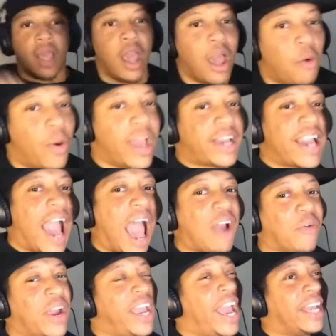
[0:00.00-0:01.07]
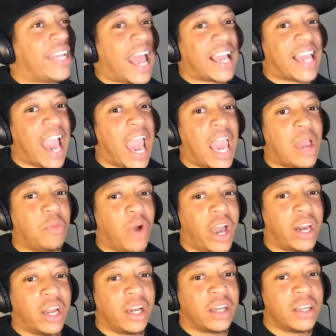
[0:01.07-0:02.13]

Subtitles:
When Kyrie hit that game winner,